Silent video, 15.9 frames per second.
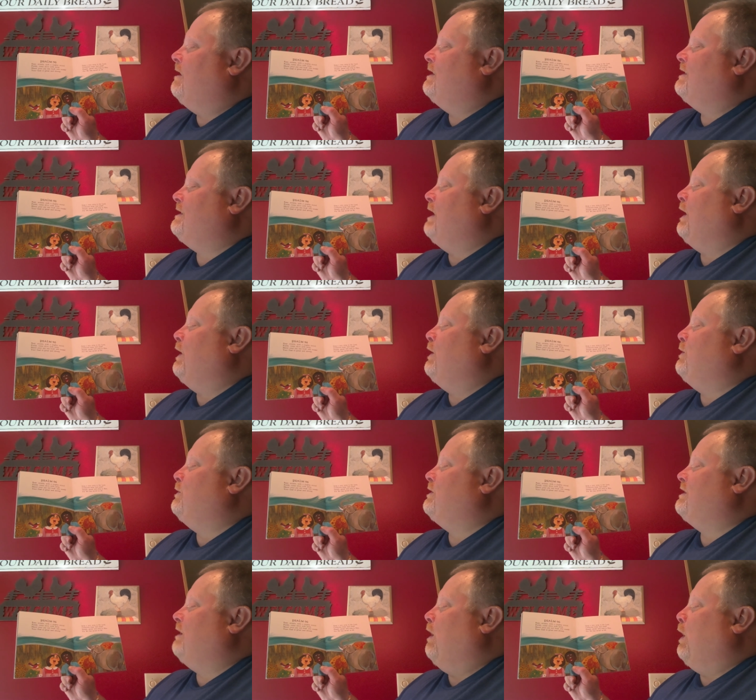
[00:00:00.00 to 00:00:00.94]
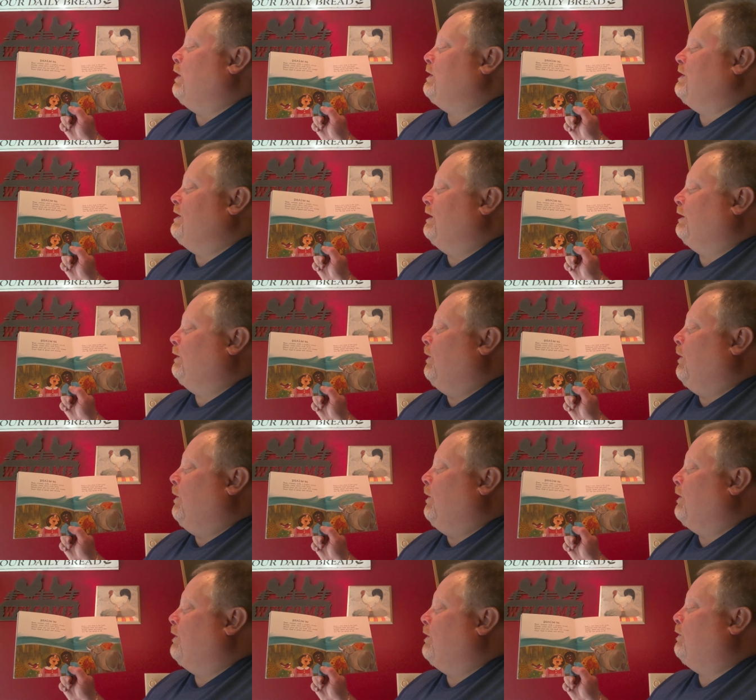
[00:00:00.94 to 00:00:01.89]
Sing a new song to the
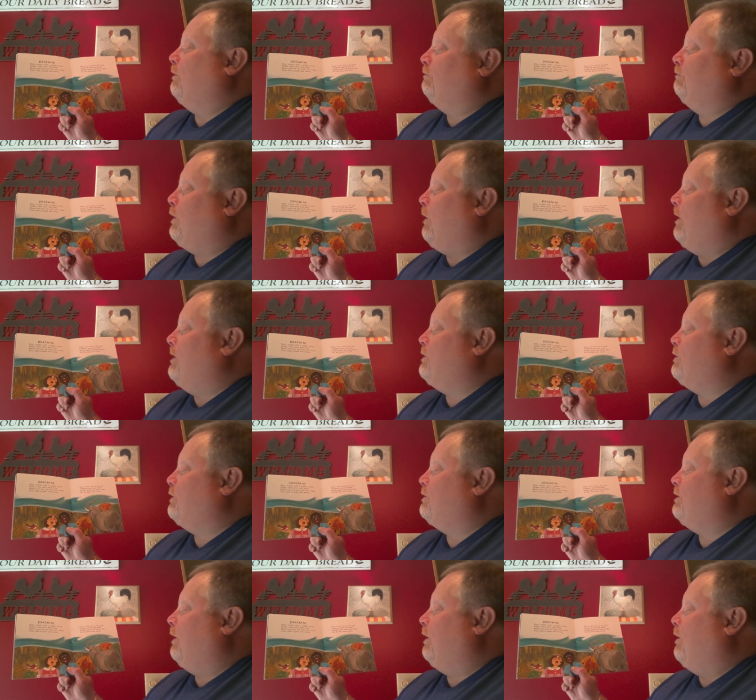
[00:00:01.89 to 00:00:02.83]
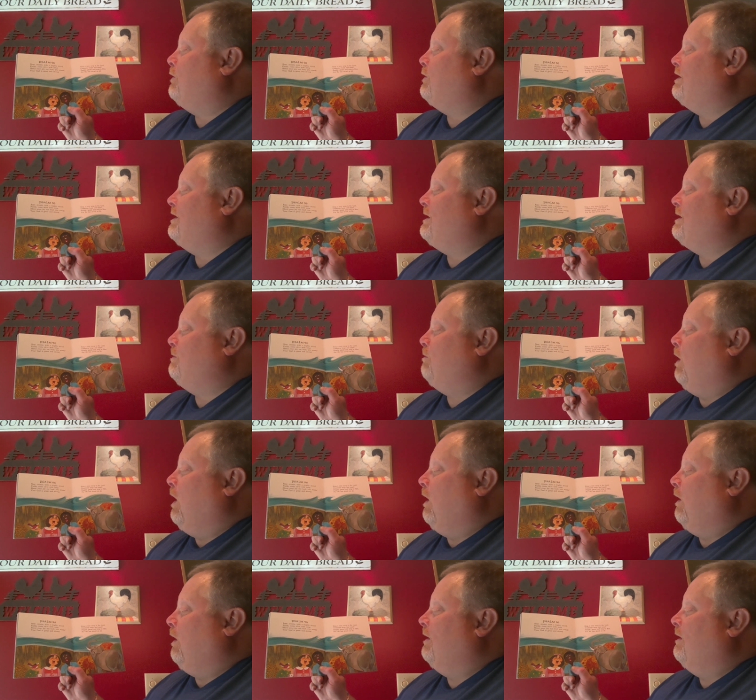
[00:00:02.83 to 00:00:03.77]
Lord, creatures large and
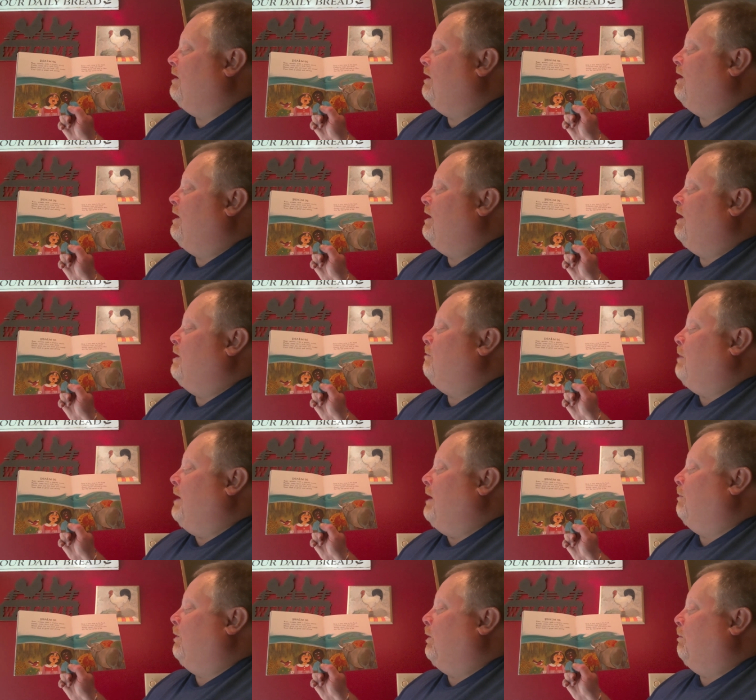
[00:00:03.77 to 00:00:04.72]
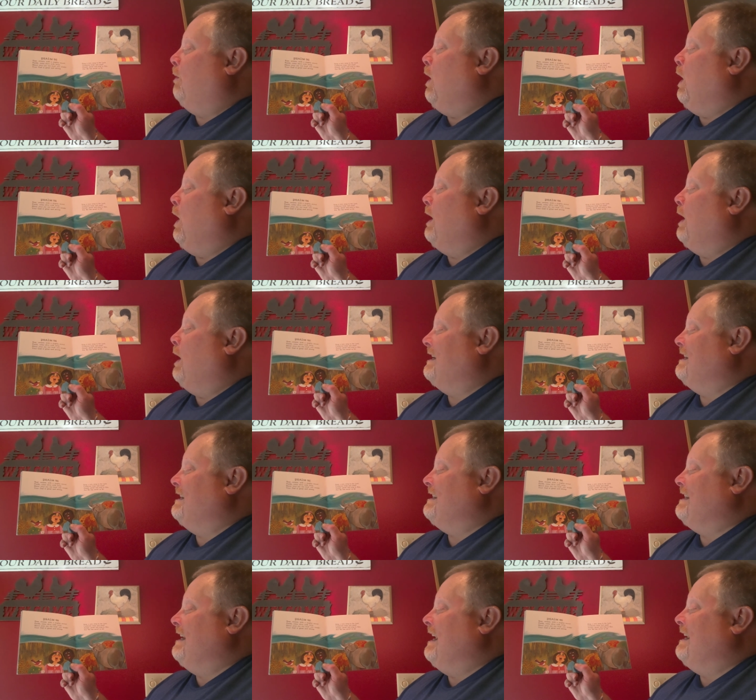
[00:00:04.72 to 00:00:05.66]
small. People pause
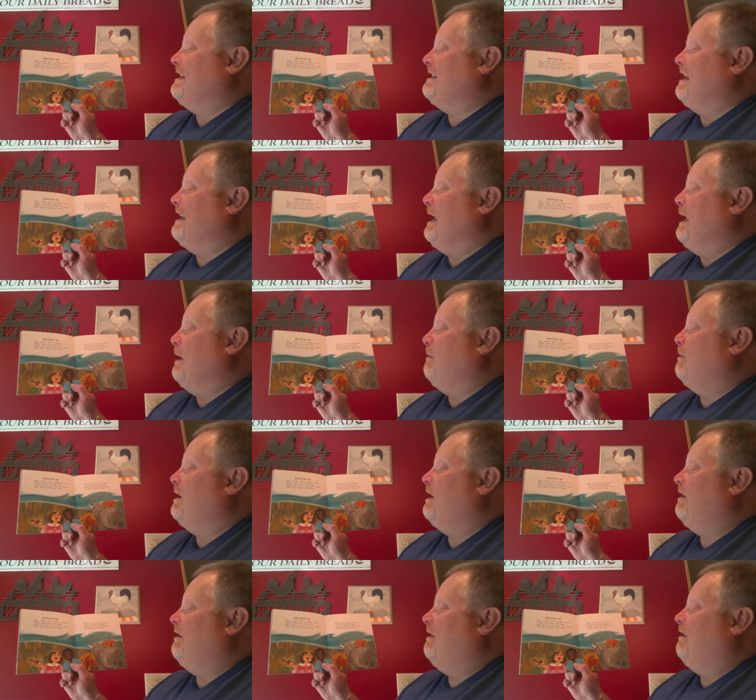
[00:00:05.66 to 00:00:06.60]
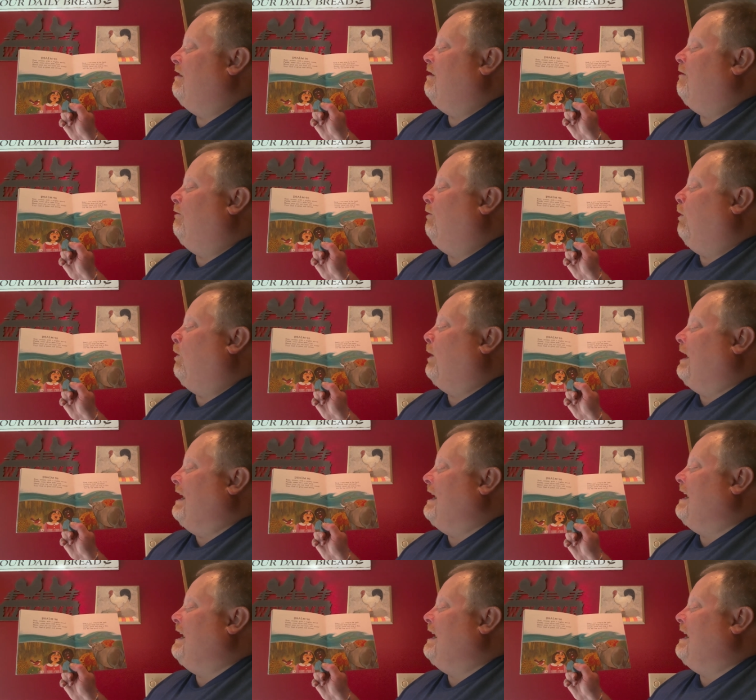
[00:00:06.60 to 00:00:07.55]
and sing to him, for
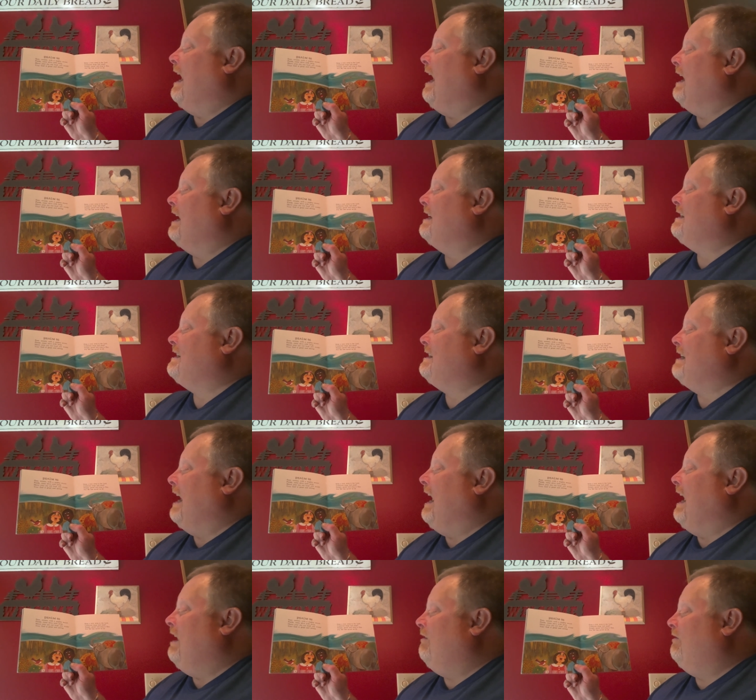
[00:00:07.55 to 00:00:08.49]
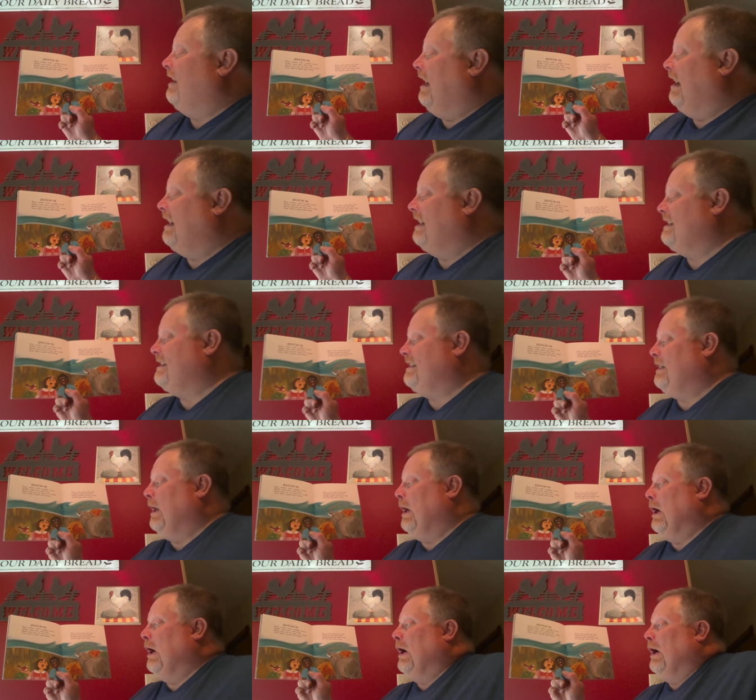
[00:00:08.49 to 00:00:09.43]
he has saved us
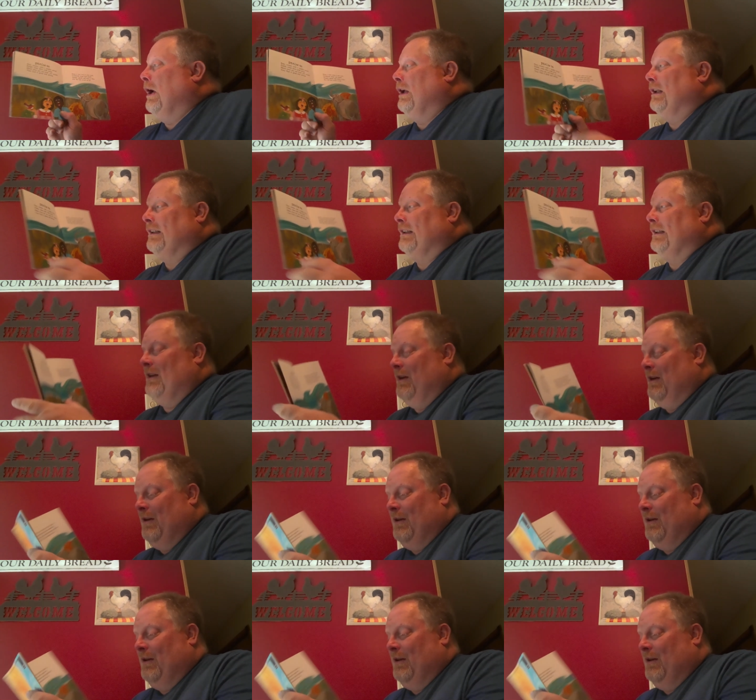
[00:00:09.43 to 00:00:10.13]
all.